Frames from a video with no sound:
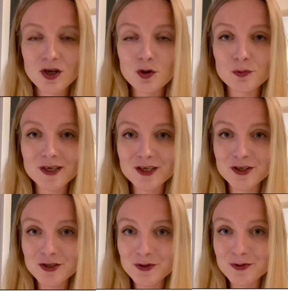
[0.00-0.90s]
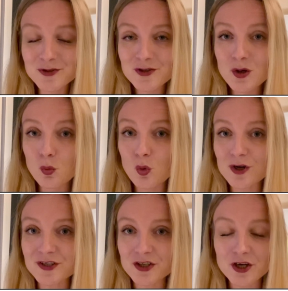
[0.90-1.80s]
We can use
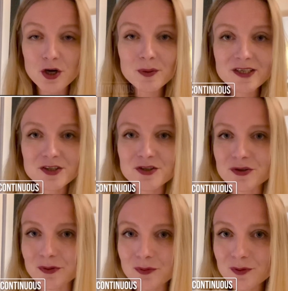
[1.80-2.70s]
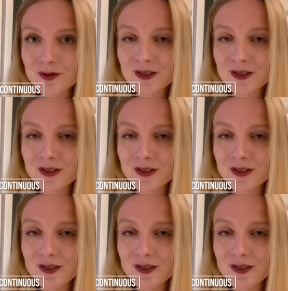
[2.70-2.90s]
was going to